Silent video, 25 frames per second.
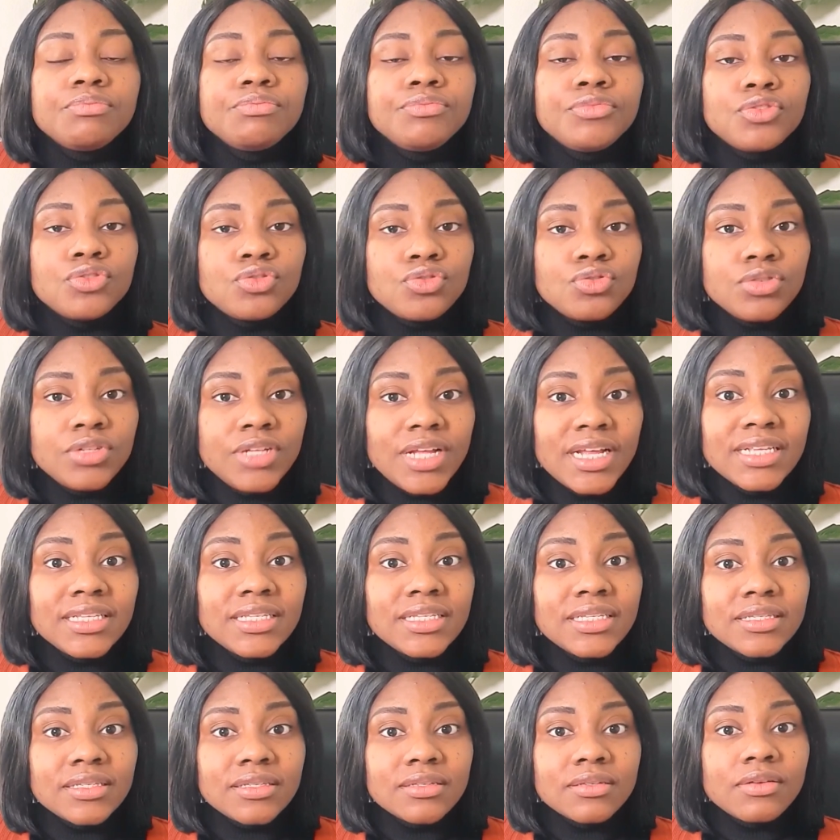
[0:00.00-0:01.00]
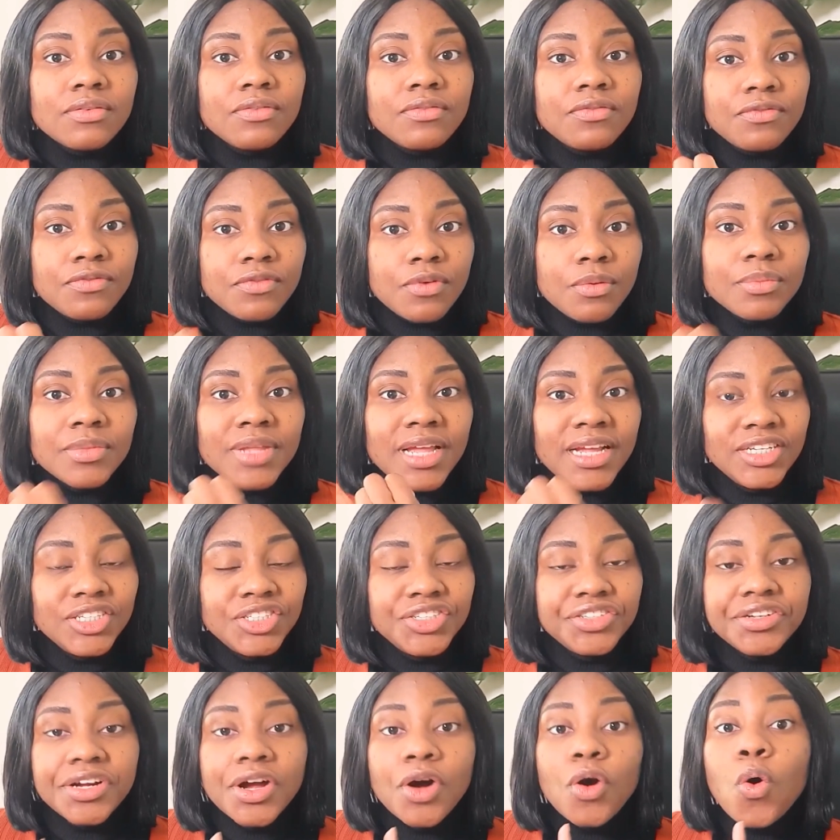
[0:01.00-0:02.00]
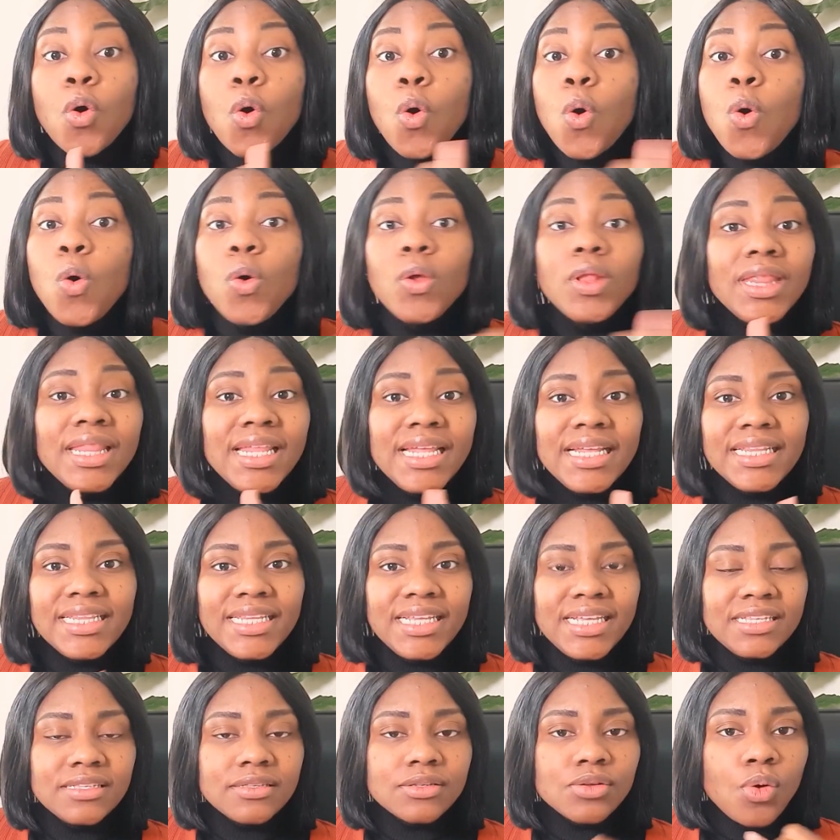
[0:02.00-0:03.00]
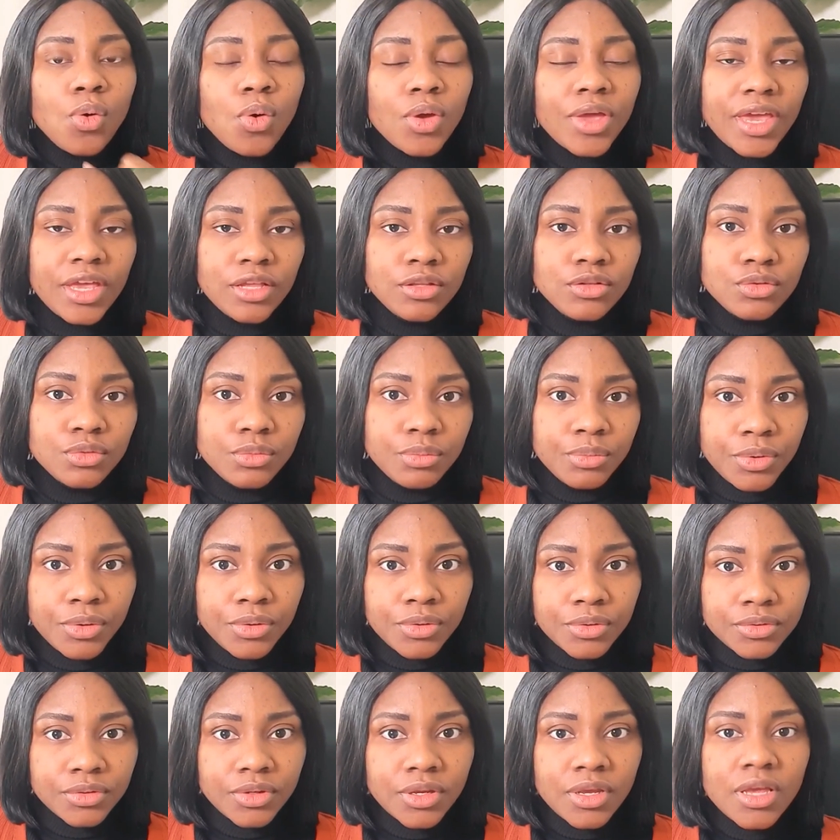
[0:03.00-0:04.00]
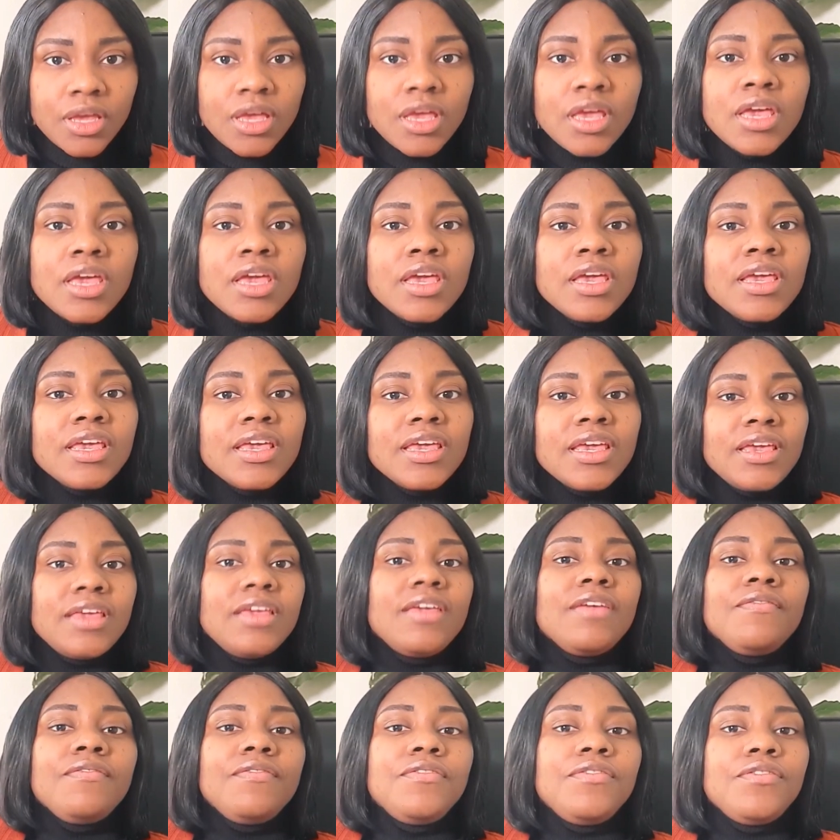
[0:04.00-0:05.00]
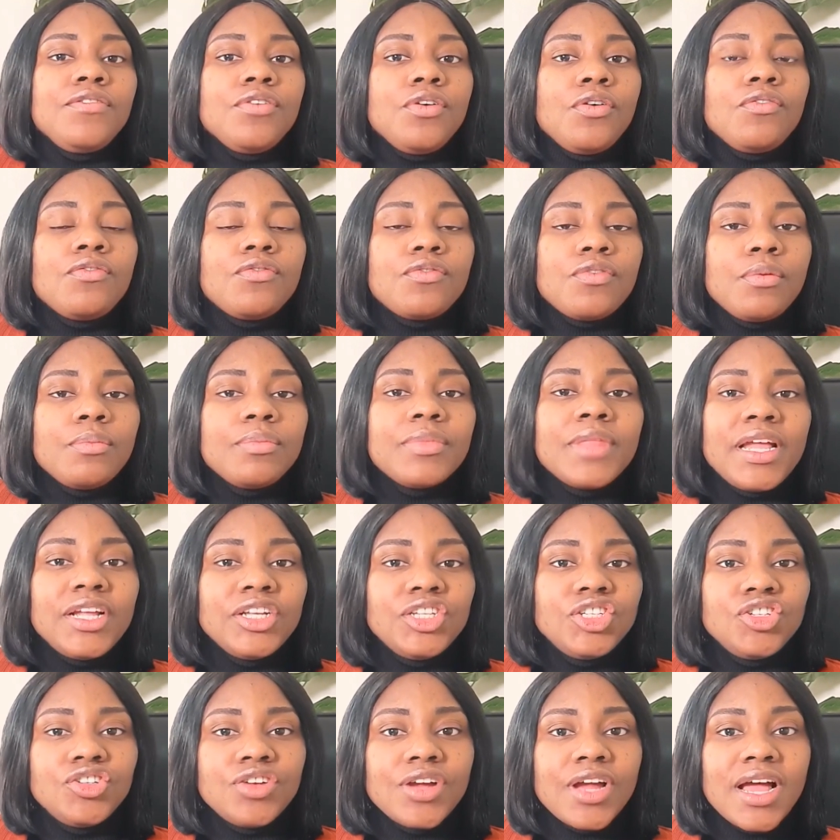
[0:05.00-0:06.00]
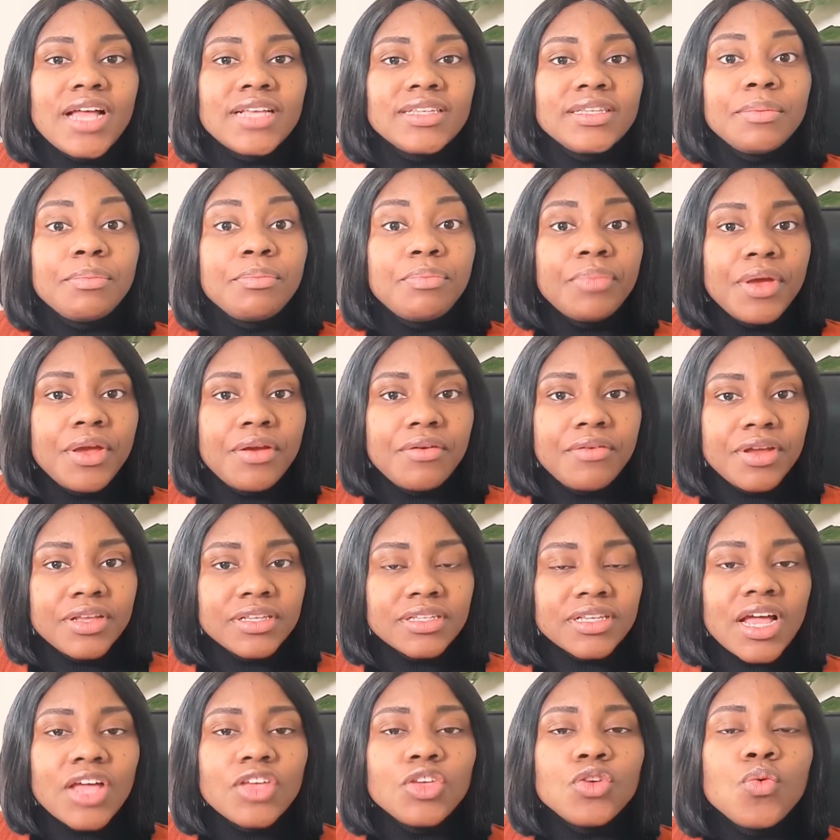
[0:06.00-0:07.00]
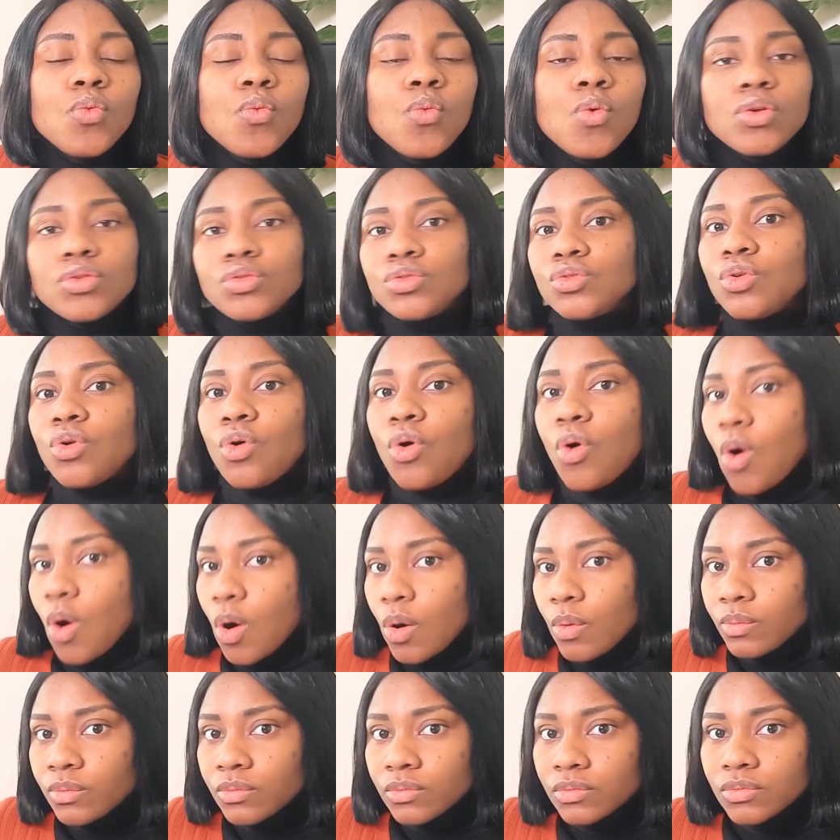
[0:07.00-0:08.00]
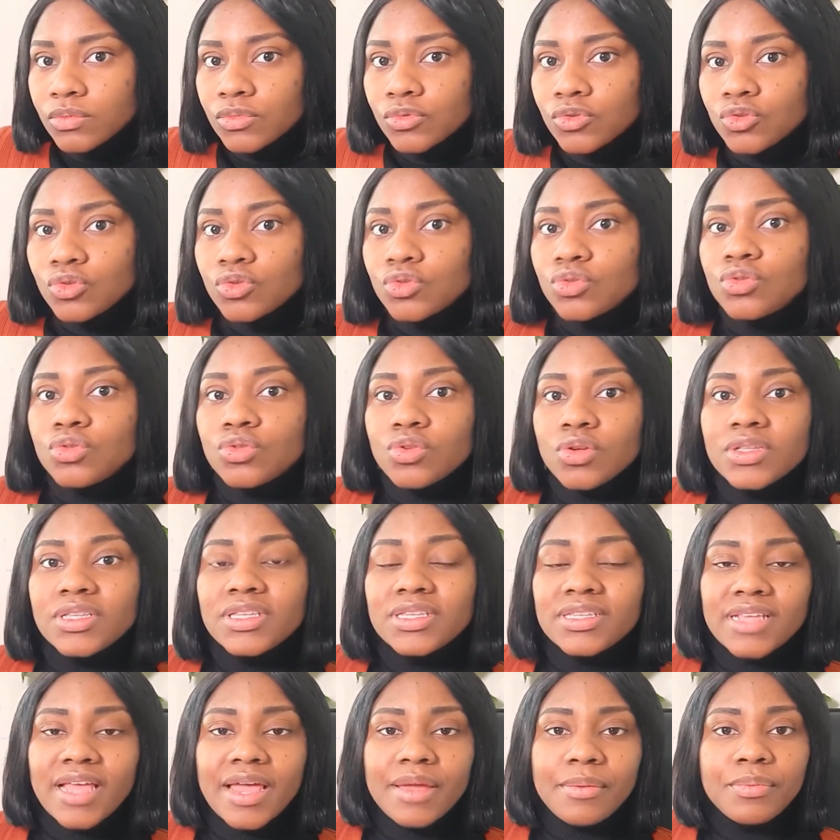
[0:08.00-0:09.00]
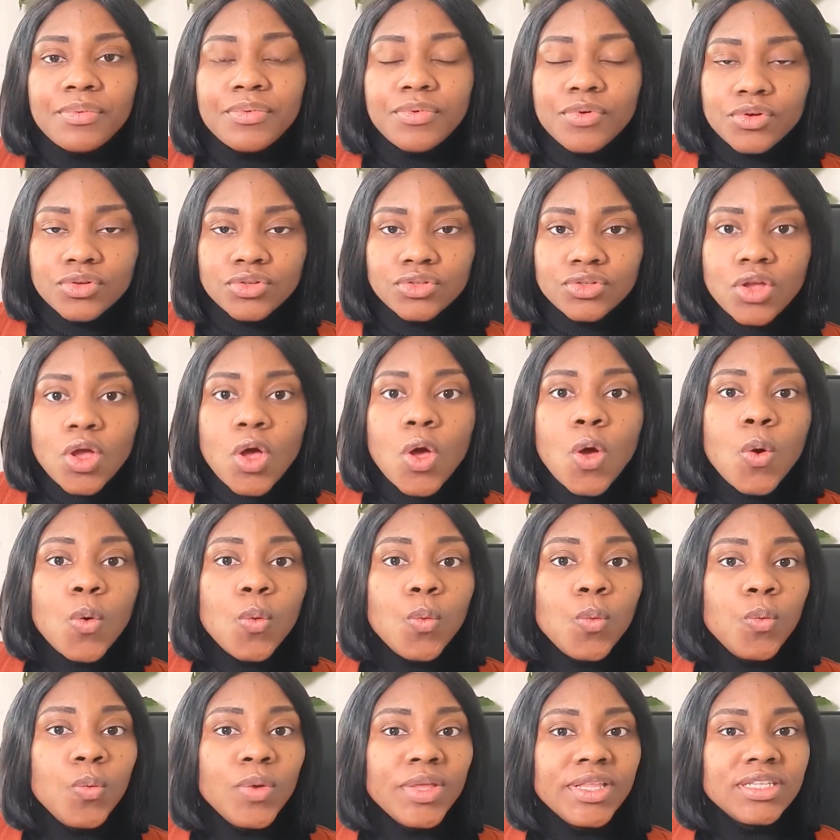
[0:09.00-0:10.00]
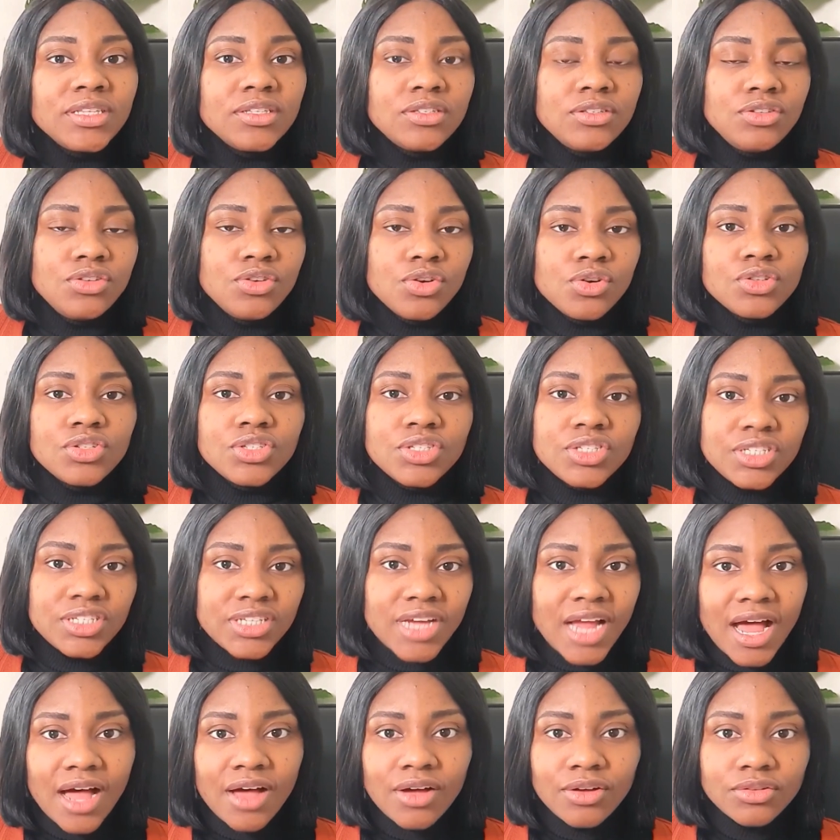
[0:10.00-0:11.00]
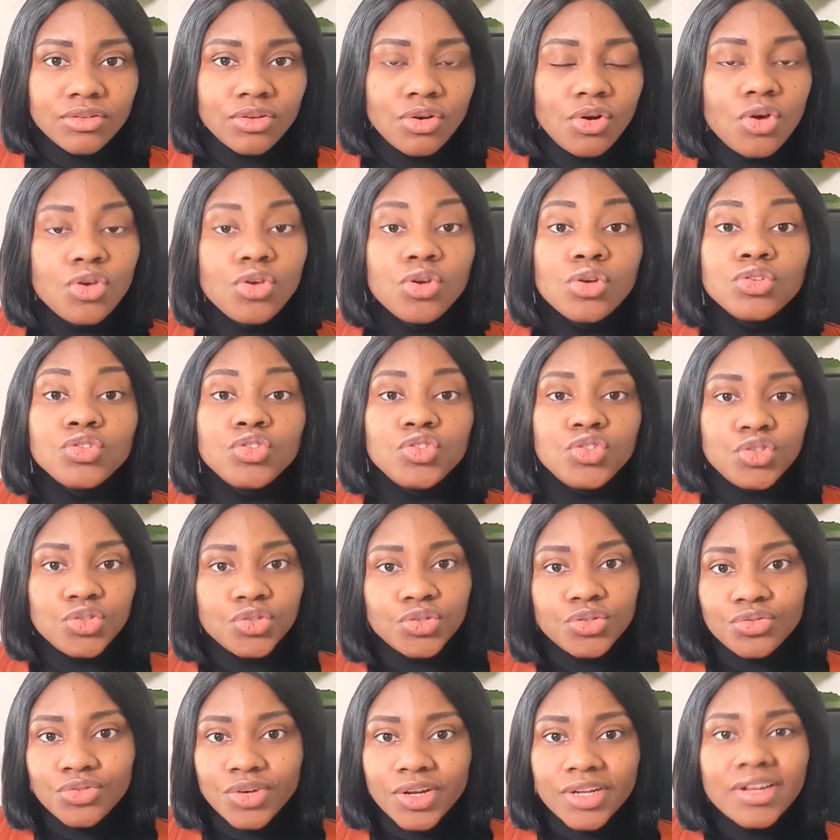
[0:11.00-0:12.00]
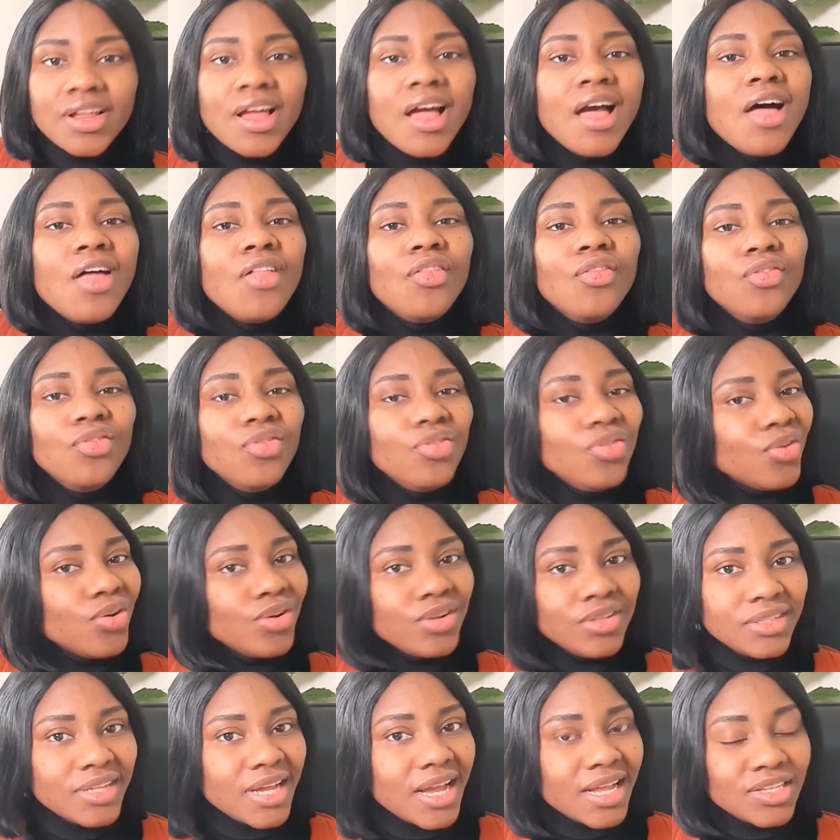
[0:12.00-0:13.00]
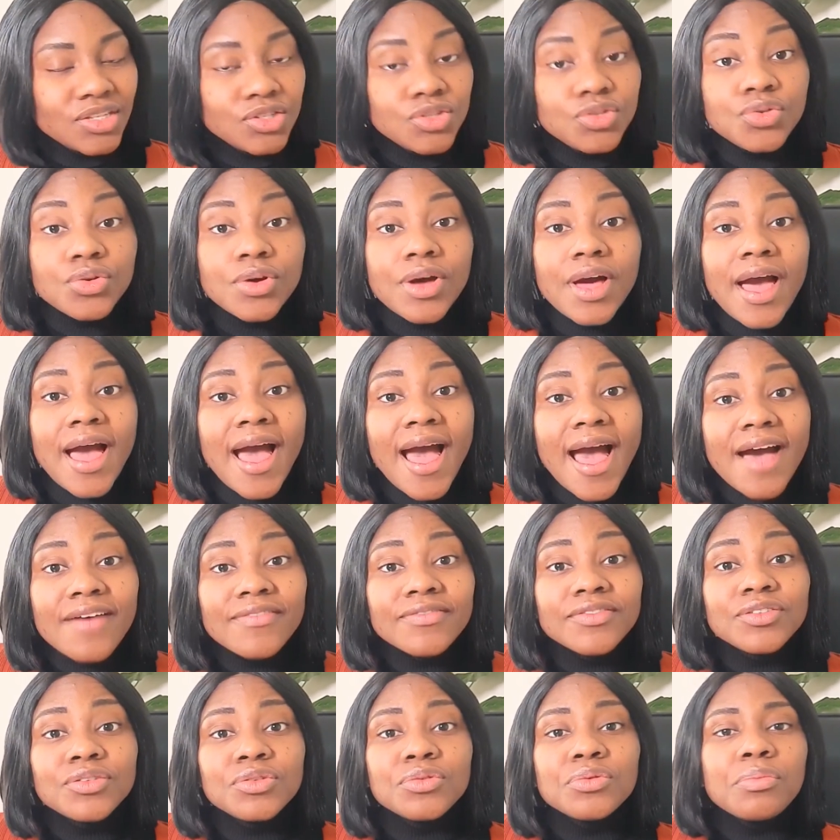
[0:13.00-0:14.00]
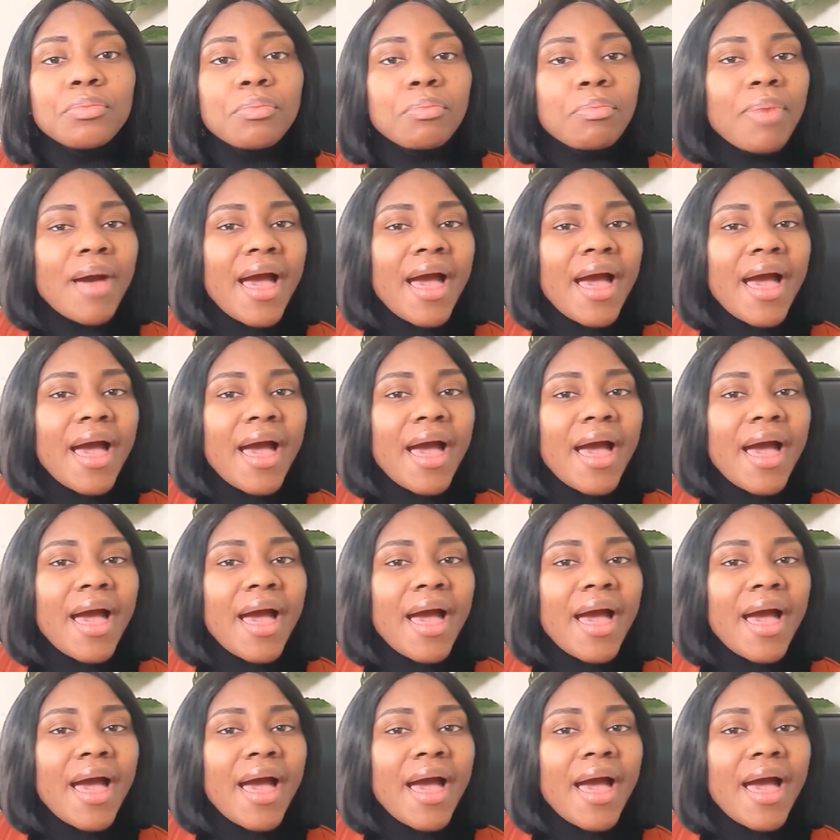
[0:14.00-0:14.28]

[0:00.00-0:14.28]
students from Nigeria only needs okay to board. If you're from Nigeria as a parent and you want to come to North Cyprus with your child or your children, know that you have to